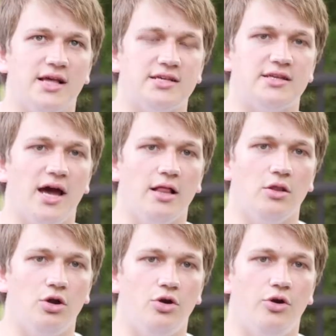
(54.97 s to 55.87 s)
lesson I
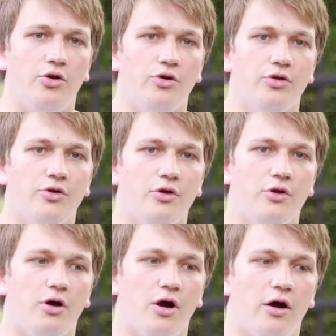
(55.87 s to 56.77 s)
learned
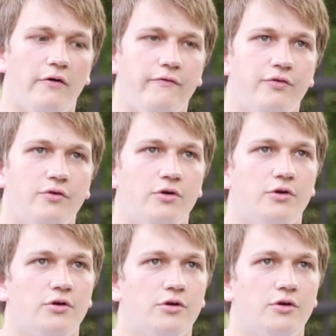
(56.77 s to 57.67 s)
of
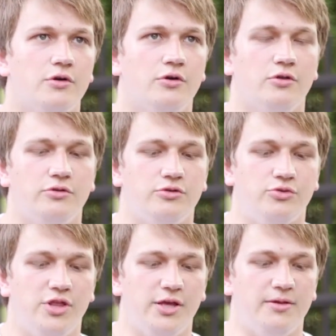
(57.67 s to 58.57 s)

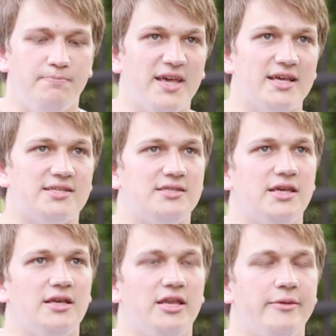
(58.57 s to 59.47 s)
the biggest
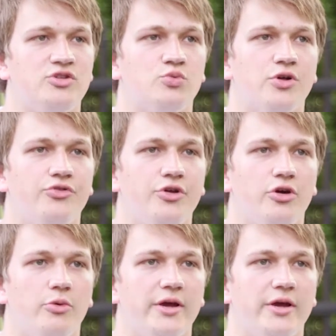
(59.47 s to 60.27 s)
thing demons will do